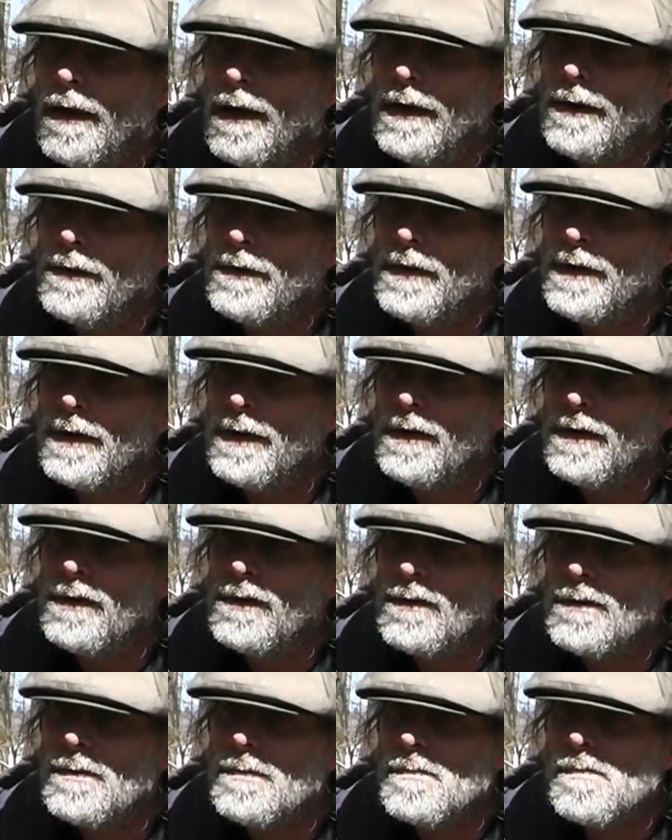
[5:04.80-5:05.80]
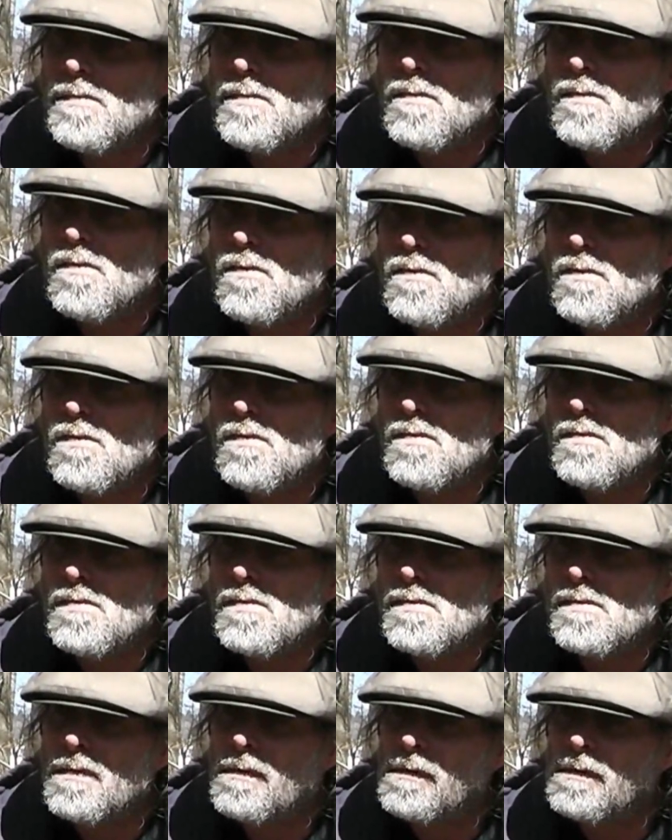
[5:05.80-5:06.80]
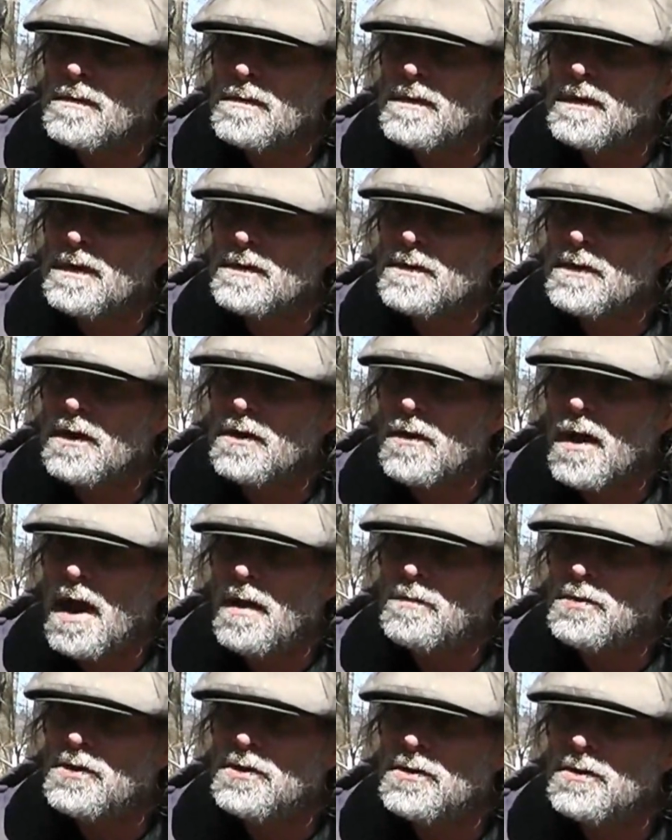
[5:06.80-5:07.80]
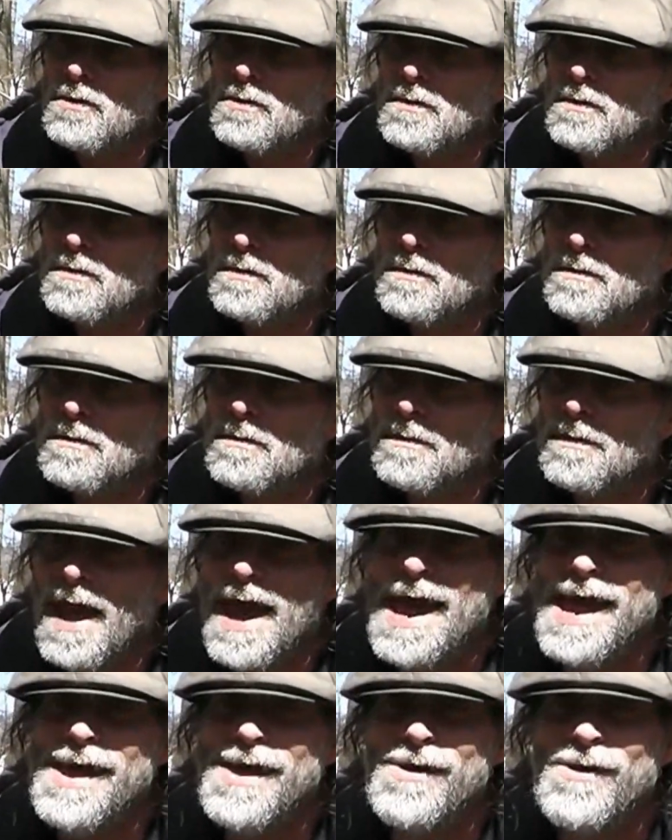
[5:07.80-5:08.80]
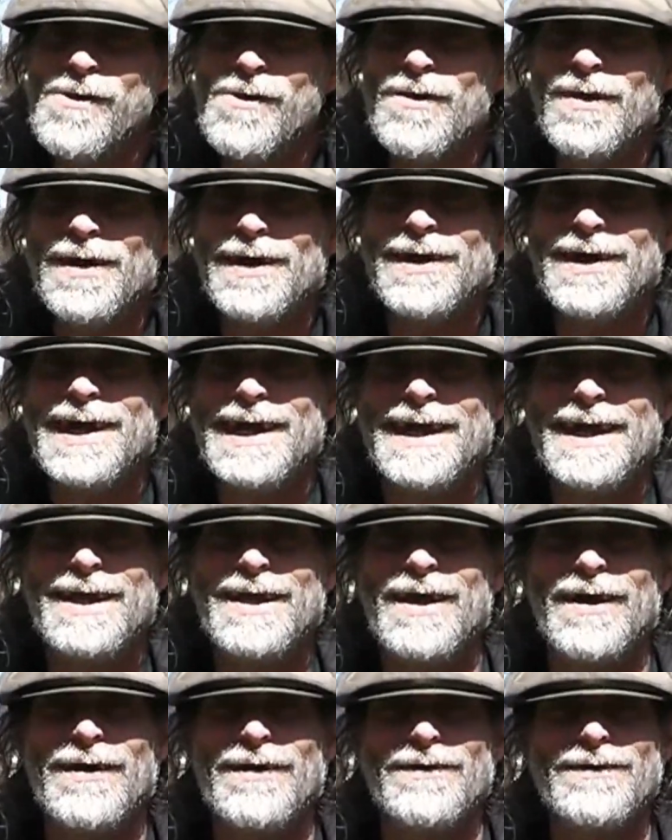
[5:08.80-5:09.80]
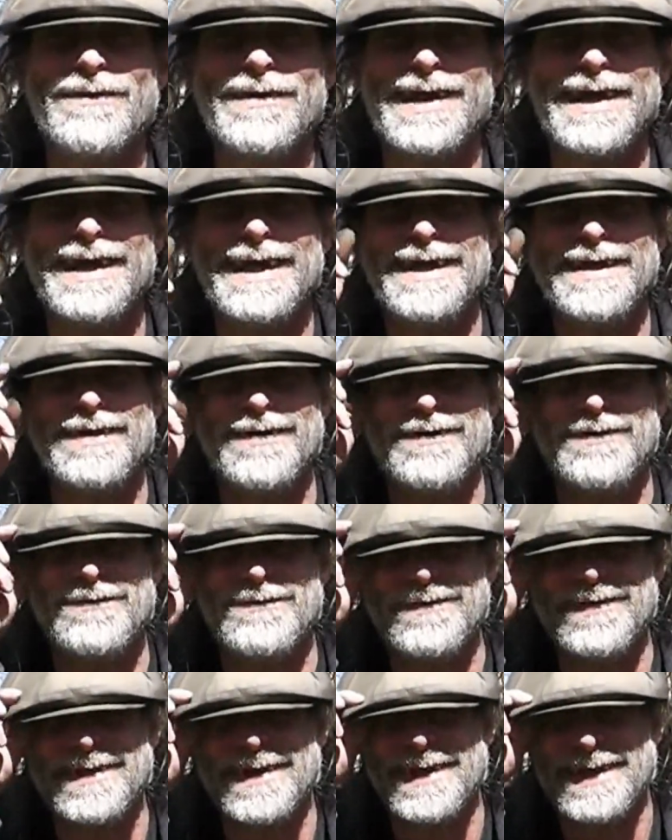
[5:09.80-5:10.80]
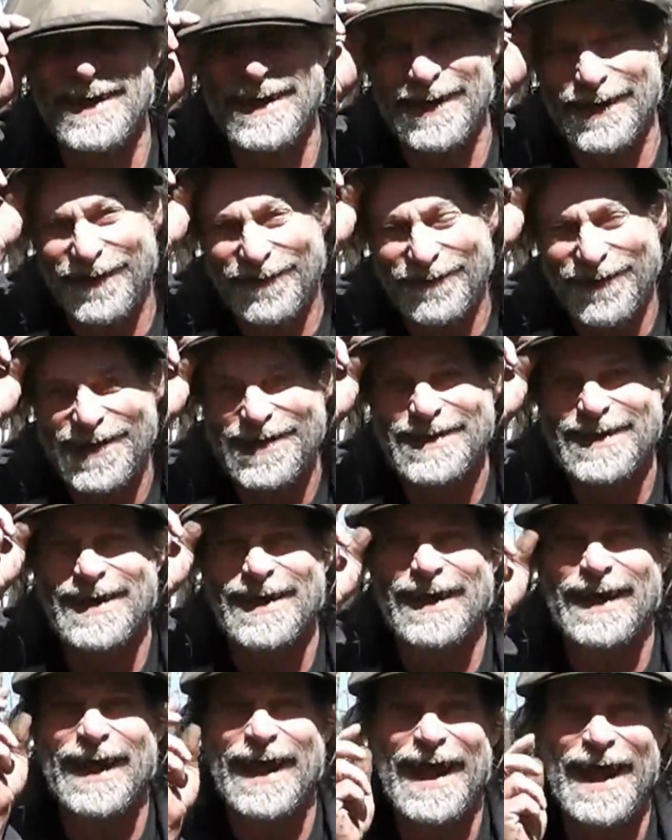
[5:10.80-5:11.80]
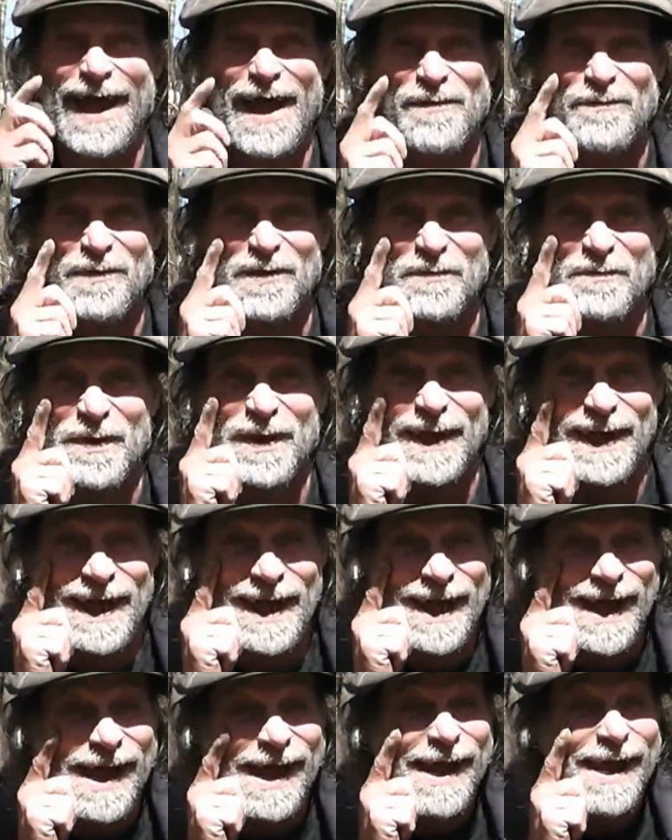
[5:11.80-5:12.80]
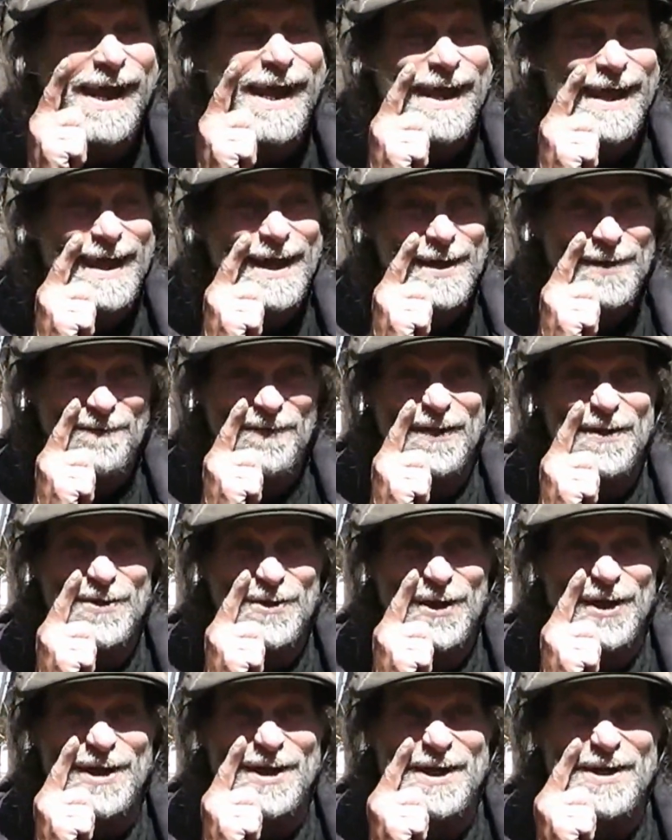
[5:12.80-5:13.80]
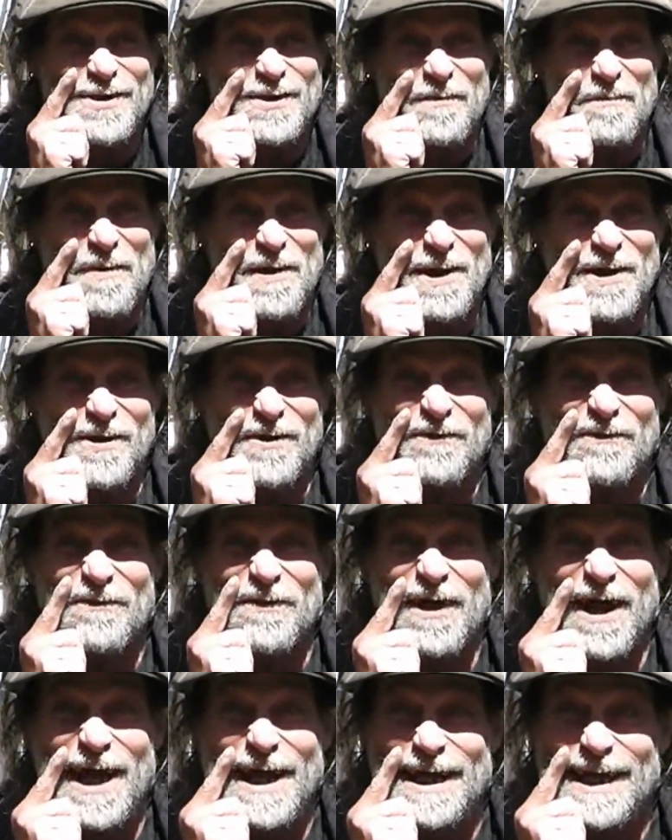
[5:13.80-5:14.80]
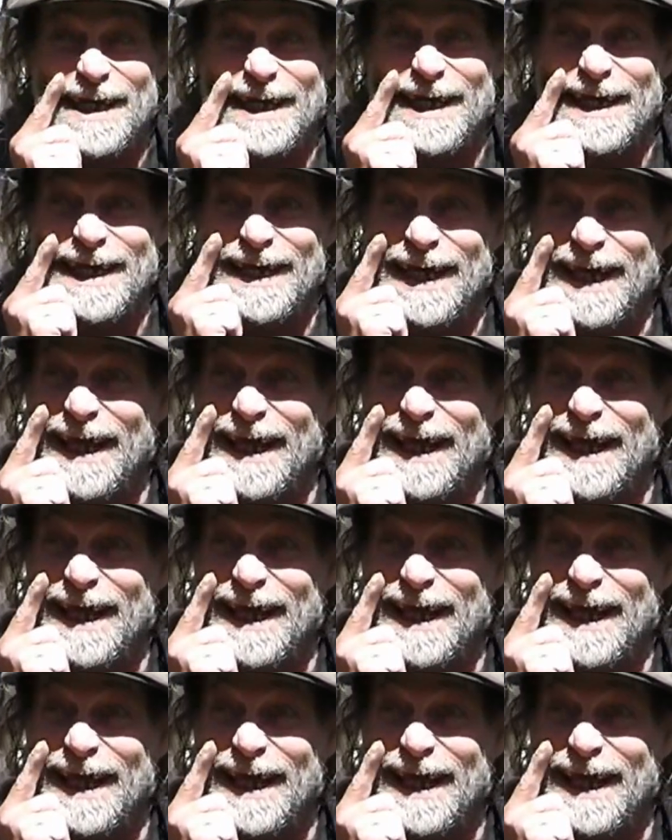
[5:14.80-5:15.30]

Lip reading: I don't know. It's a crapshoot. We don't really know what's going to happen, but If the sun disappears for 18